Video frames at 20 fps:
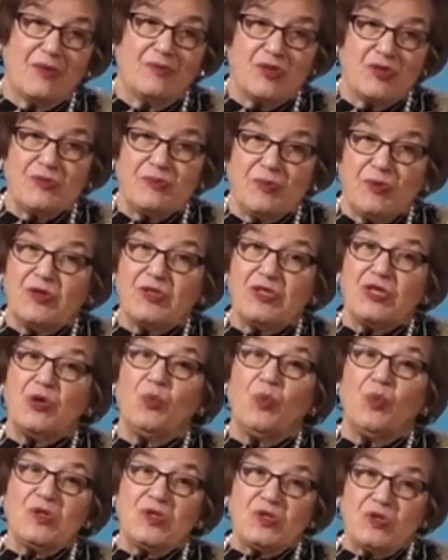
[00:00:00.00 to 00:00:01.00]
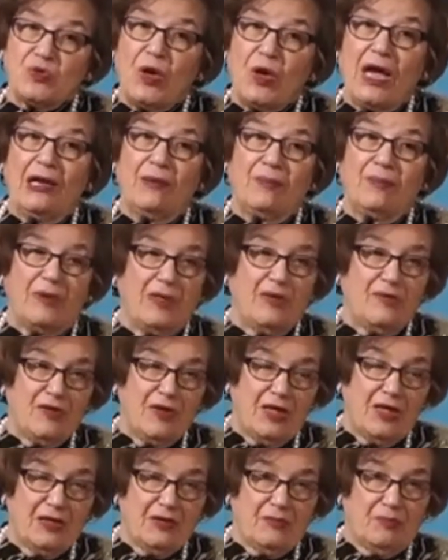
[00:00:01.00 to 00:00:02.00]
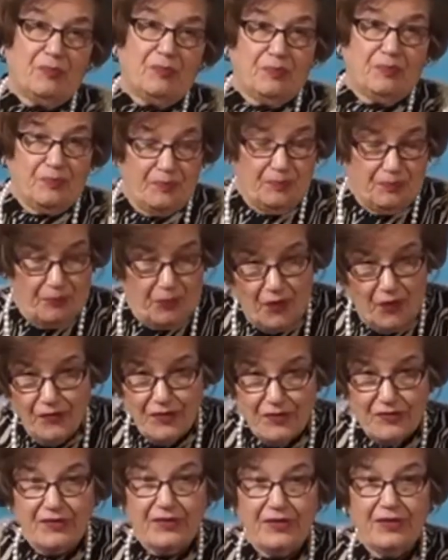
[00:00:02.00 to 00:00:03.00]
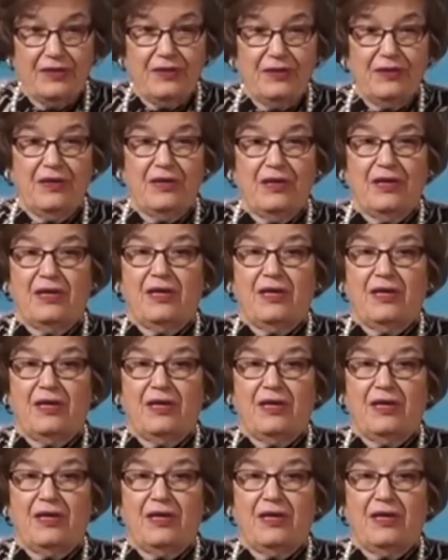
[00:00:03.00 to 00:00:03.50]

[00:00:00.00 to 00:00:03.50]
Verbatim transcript: just because he wants to help alleviate poverty,